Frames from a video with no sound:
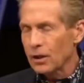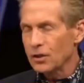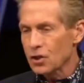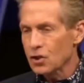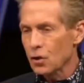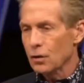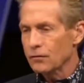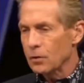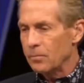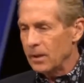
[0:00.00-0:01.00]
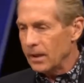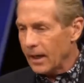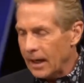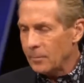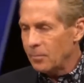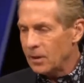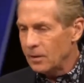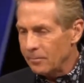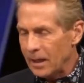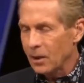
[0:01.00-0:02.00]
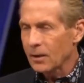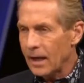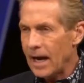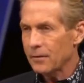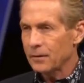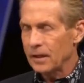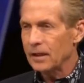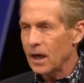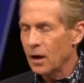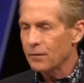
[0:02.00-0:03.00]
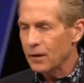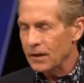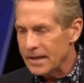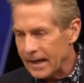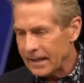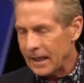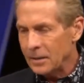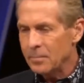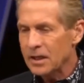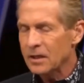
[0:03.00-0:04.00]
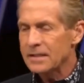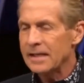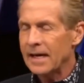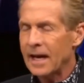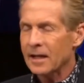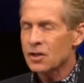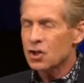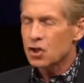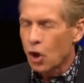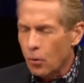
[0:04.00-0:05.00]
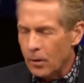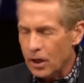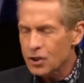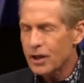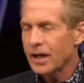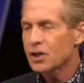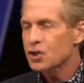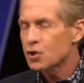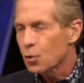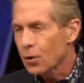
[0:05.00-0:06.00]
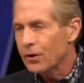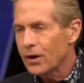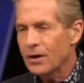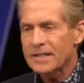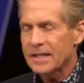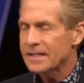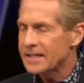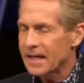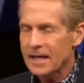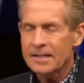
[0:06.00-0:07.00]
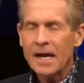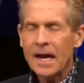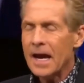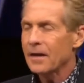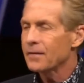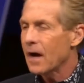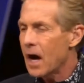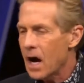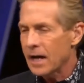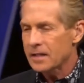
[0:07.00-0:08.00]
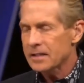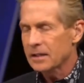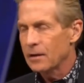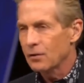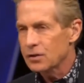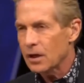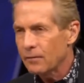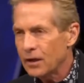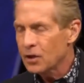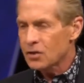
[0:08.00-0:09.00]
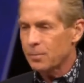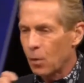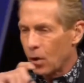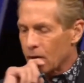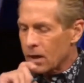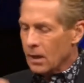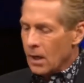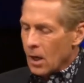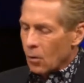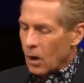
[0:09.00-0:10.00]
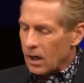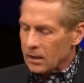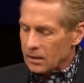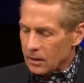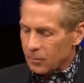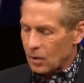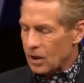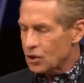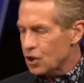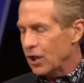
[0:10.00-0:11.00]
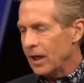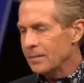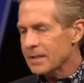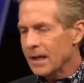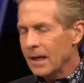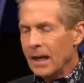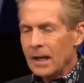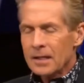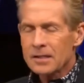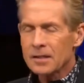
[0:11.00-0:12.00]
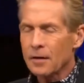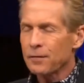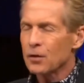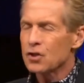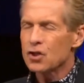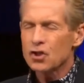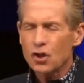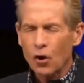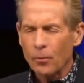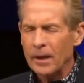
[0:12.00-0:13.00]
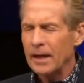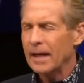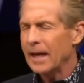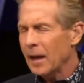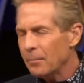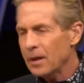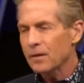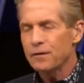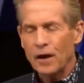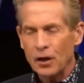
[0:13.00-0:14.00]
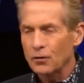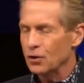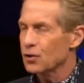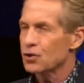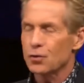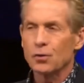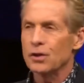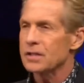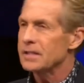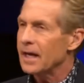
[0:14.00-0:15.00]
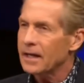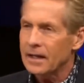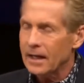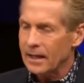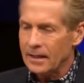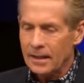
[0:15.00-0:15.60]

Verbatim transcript: deserved to be AP Male Athlete of the Decade because he had so much extraordinary success at the highest levels of his More sport. LeBron? While LeBron James suffered so many epic failures through this decade.